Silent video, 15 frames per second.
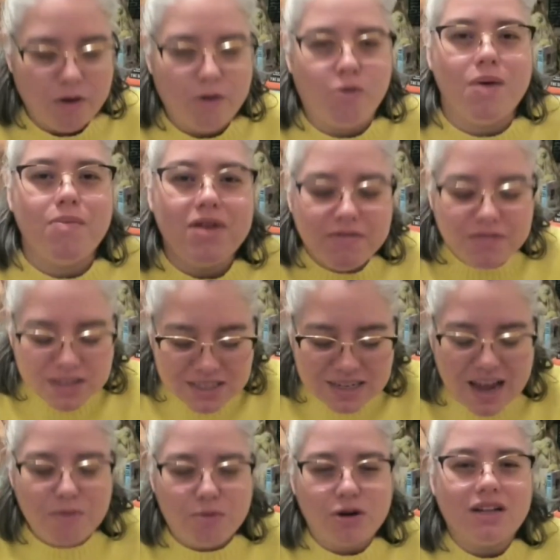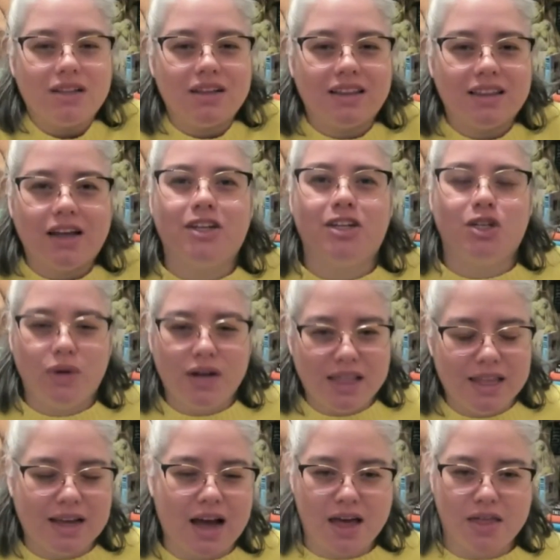women of this time were not allowed to do
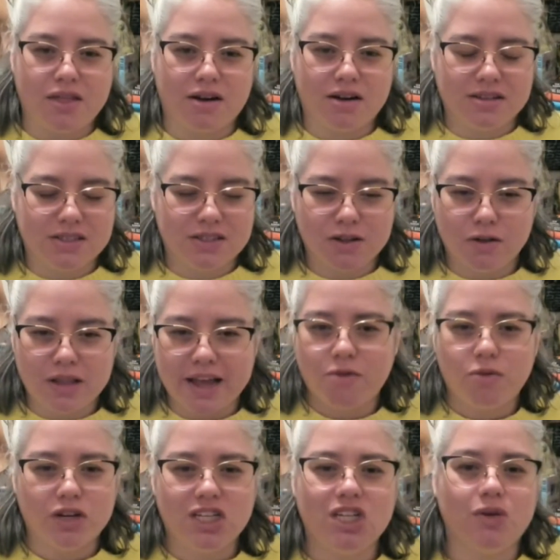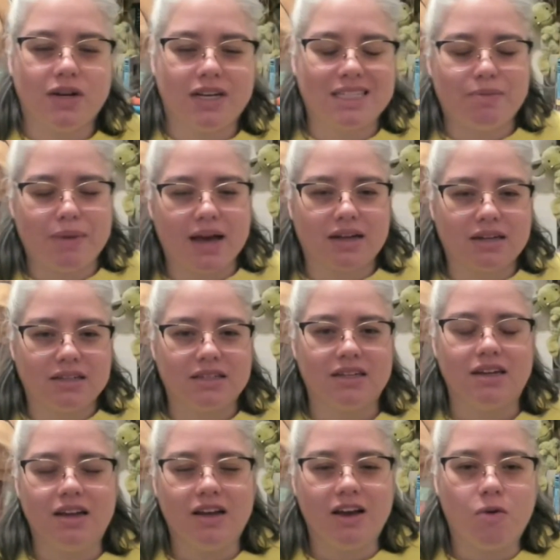anything either. So like what do you expect
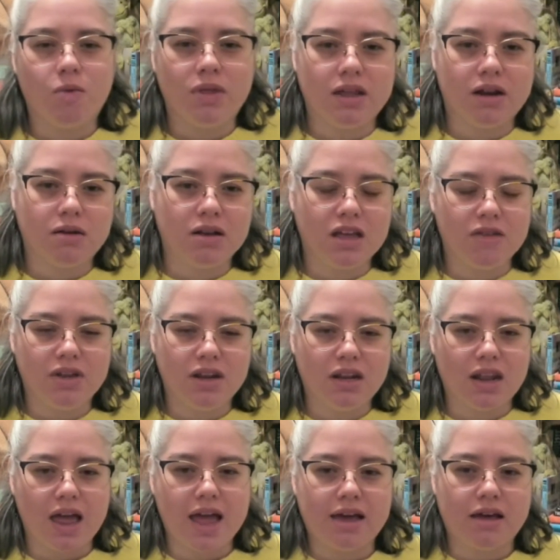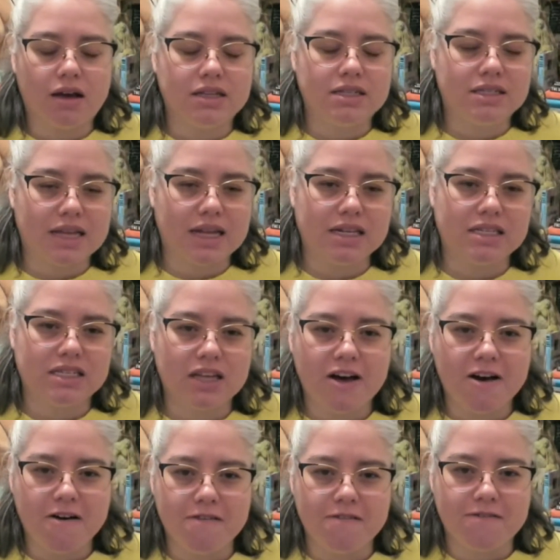when they're given like a sense
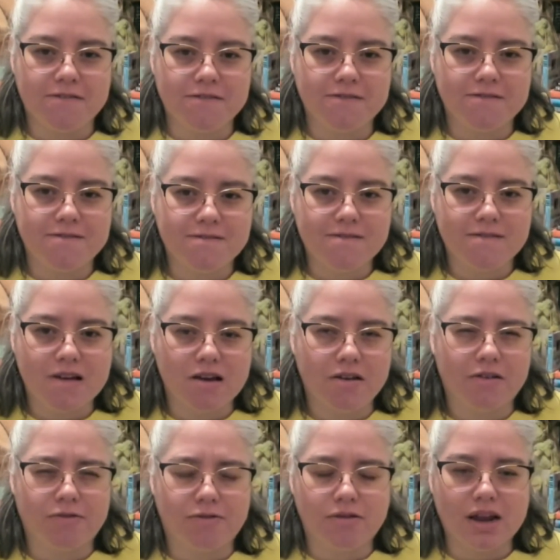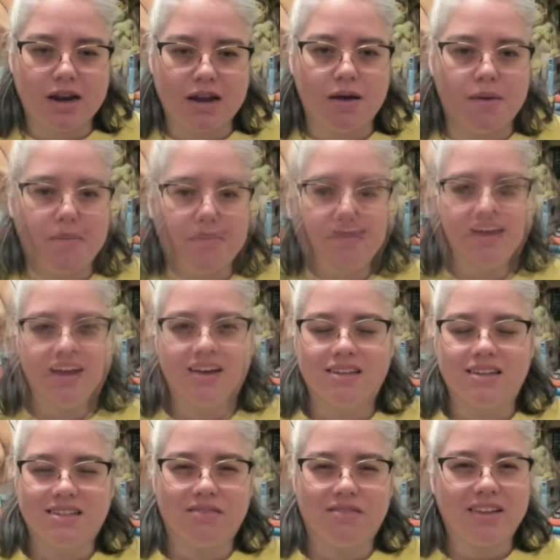of freedom?
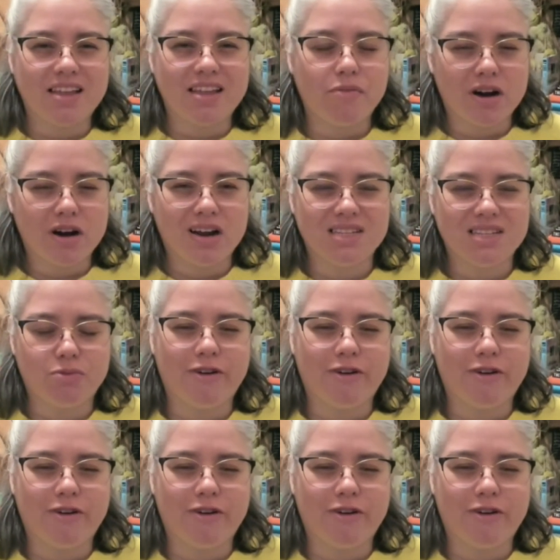Something that Marius